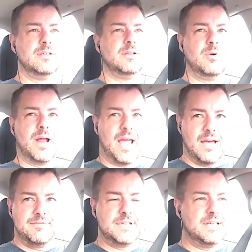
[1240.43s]
You don't
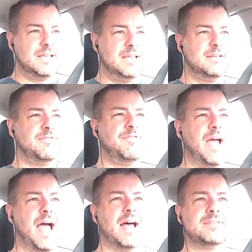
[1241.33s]
have to eat
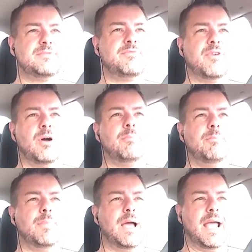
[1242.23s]
fat
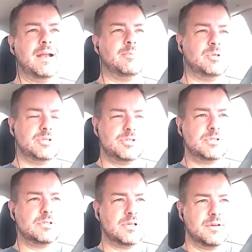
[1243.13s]
from
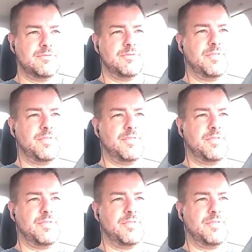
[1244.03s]
animals if